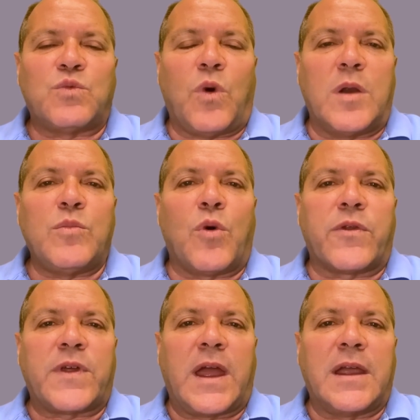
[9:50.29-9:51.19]
one more
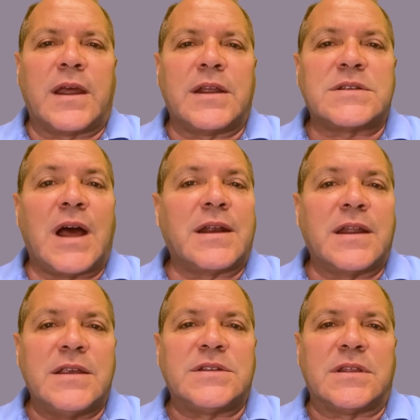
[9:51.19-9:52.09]
thing, and it's not an
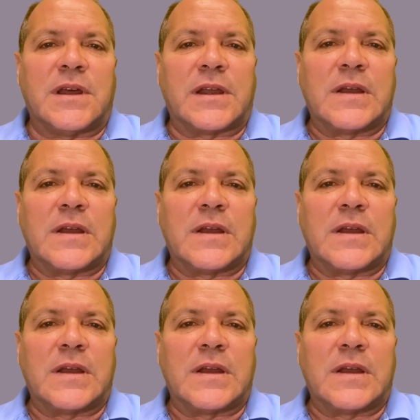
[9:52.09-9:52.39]
easy thing.